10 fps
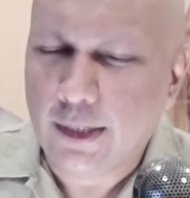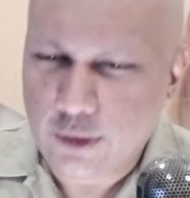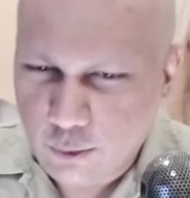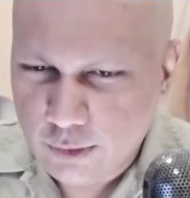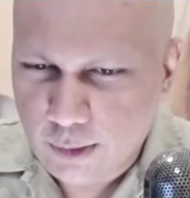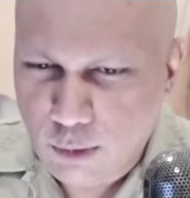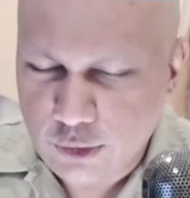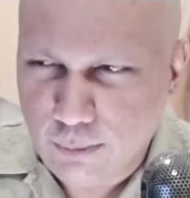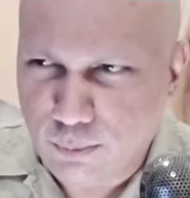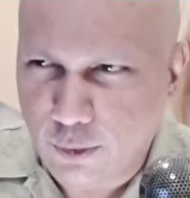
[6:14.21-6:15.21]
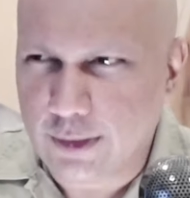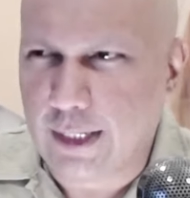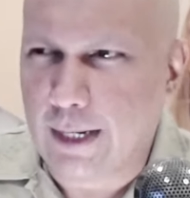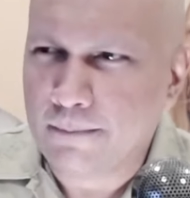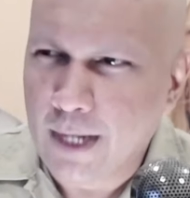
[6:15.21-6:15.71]
So, the most important
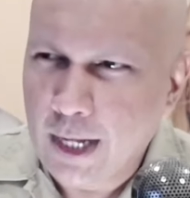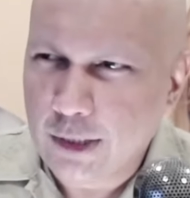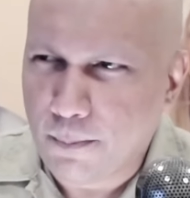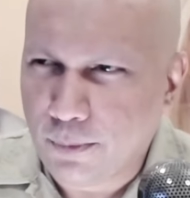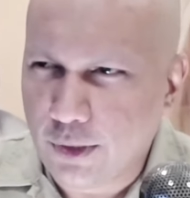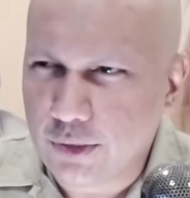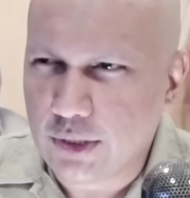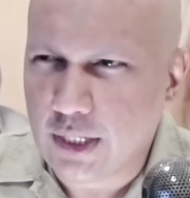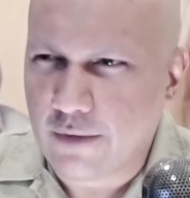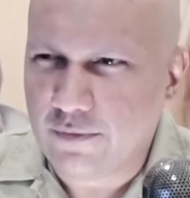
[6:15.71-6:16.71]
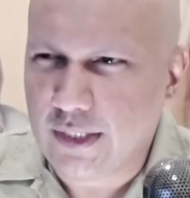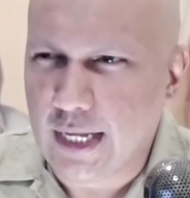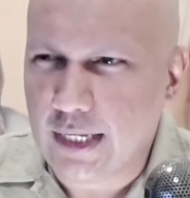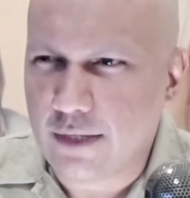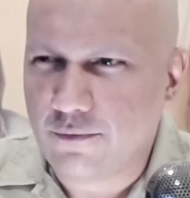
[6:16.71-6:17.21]
thing, the person of the
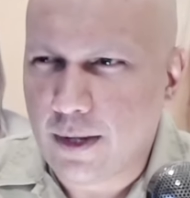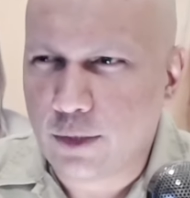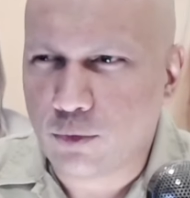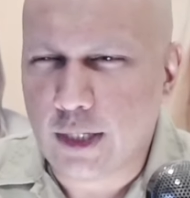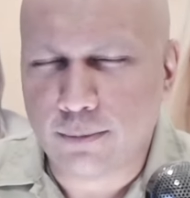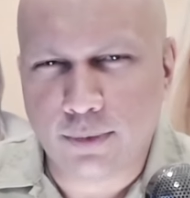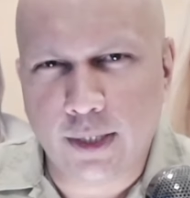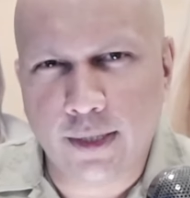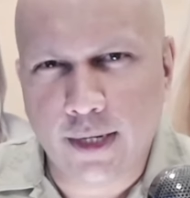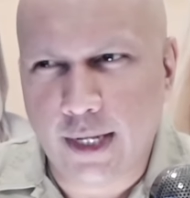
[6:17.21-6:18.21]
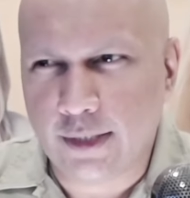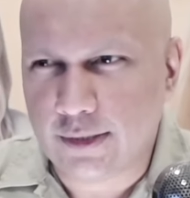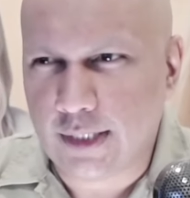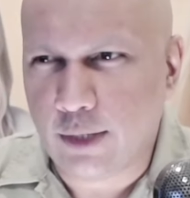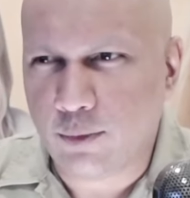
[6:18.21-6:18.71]
King of Great Britain is
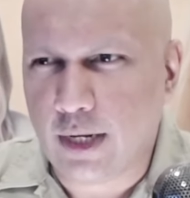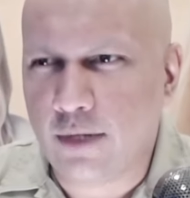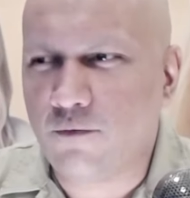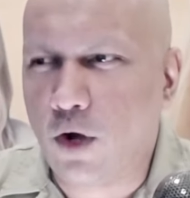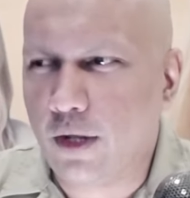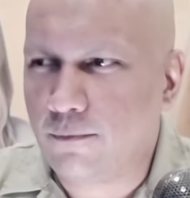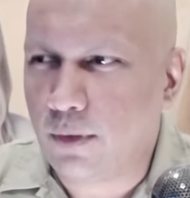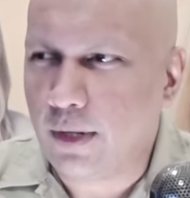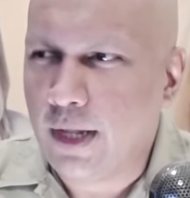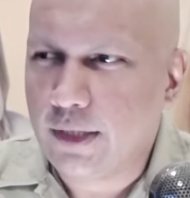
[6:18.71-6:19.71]
sacred and inviolable.